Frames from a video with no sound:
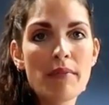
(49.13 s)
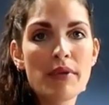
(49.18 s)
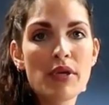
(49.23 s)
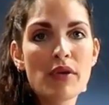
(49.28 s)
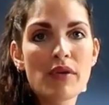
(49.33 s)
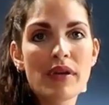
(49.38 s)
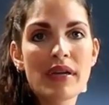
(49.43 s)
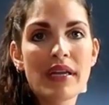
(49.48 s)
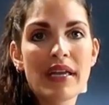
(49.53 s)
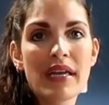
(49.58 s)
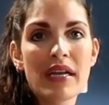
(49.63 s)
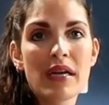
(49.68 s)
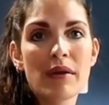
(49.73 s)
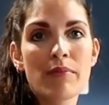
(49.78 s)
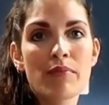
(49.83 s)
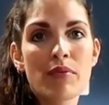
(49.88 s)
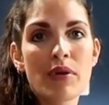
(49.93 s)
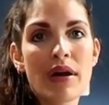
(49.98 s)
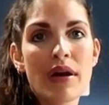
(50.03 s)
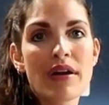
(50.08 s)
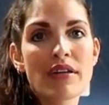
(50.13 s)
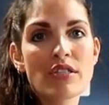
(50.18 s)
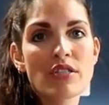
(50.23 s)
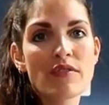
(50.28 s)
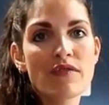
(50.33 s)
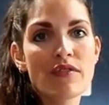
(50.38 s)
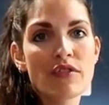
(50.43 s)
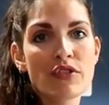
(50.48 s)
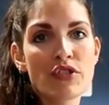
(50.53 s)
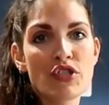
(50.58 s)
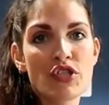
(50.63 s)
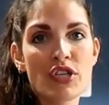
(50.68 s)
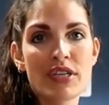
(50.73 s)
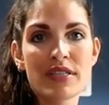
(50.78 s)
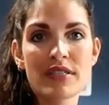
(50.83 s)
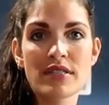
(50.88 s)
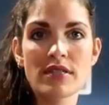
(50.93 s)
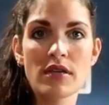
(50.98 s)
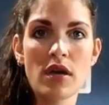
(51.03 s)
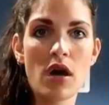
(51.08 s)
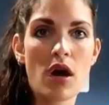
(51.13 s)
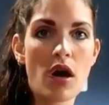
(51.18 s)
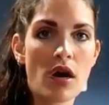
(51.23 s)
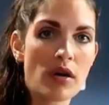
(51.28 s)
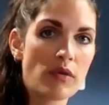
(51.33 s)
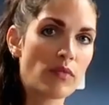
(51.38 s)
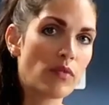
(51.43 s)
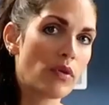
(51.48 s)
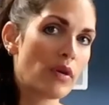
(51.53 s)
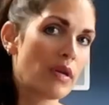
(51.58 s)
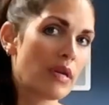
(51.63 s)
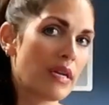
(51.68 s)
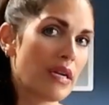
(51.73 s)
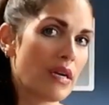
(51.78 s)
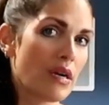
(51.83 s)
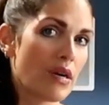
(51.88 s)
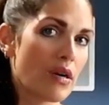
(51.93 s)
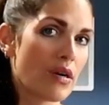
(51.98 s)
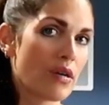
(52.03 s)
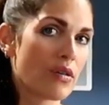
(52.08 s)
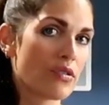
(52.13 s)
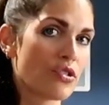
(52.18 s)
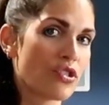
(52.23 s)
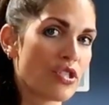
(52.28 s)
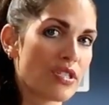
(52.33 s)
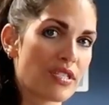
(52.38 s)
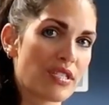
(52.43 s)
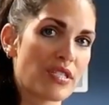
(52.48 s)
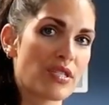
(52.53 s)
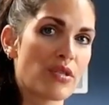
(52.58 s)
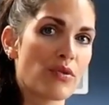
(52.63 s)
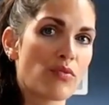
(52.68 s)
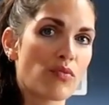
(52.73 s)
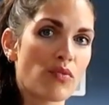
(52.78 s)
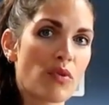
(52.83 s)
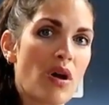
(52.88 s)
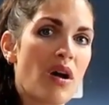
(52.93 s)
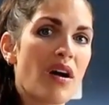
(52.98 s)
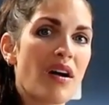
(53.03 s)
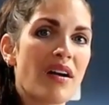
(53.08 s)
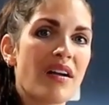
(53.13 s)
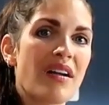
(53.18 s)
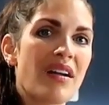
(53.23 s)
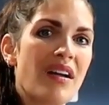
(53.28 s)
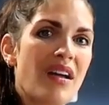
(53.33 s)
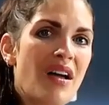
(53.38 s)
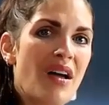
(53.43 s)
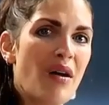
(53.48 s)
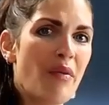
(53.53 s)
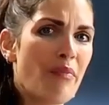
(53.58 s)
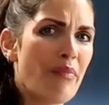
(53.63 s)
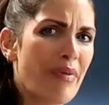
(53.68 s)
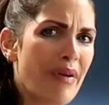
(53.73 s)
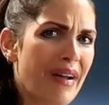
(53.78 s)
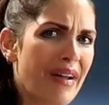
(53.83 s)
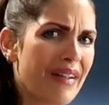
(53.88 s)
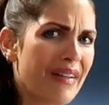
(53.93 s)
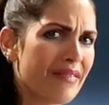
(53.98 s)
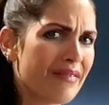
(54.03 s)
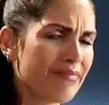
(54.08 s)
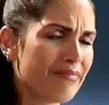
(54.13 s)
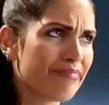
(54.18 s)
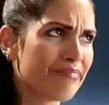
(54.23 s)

You can get a brush for just the hardwood or just the rug, but